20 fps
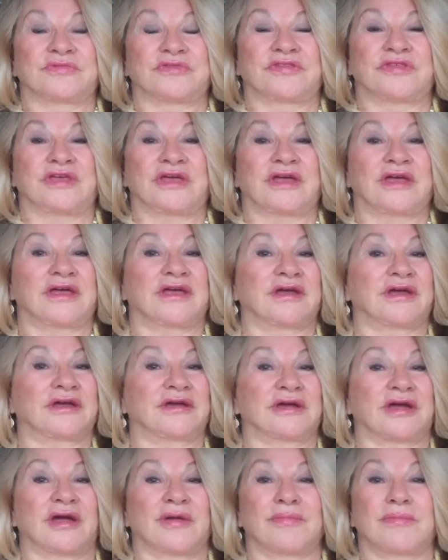
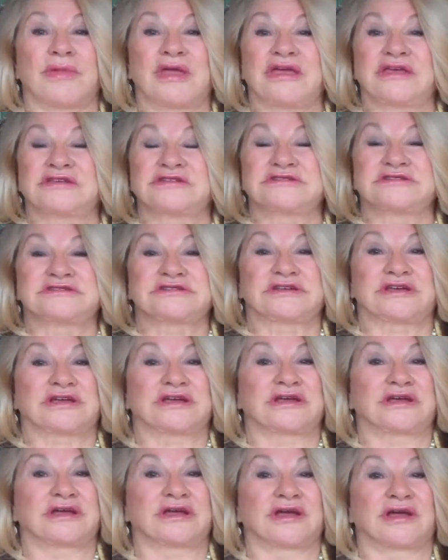they're
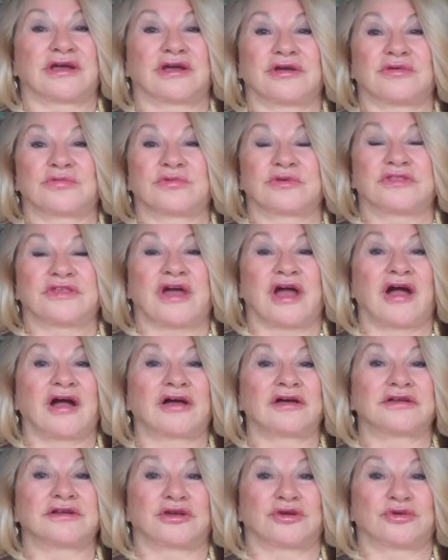amazing uh, with
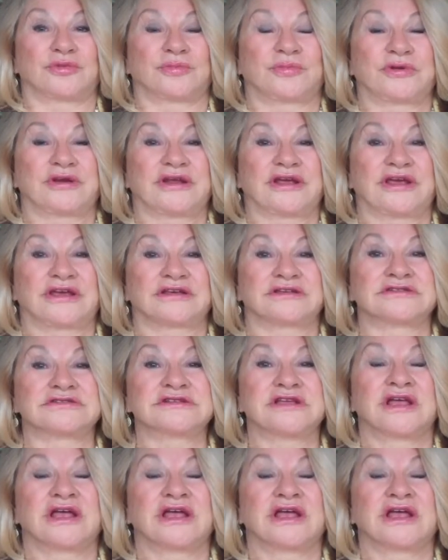heart opening.